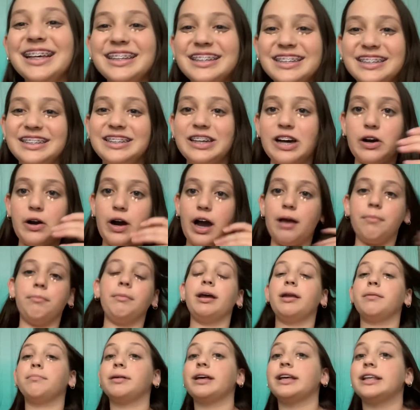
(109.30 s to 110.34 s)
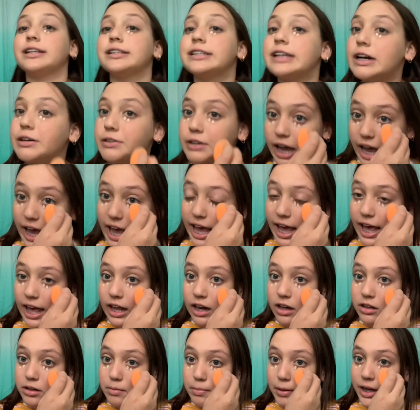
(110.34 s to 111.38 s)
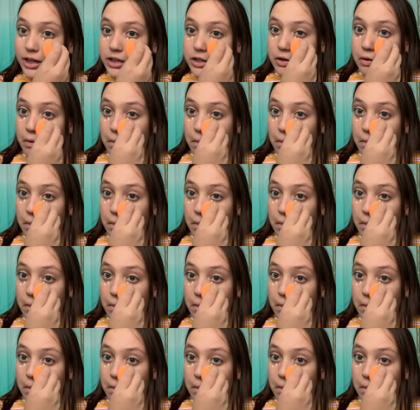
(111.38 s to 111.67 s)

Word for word: So I'm gonna blend this out and I'll get back to you.